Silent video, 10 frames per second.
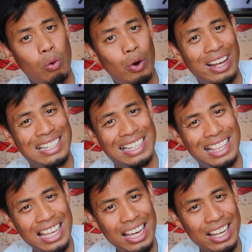Whereas
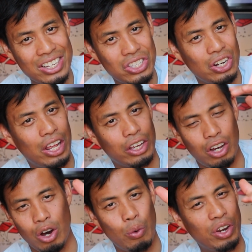this, they're like,
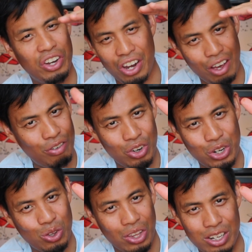oh, we never
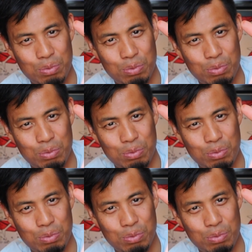do this,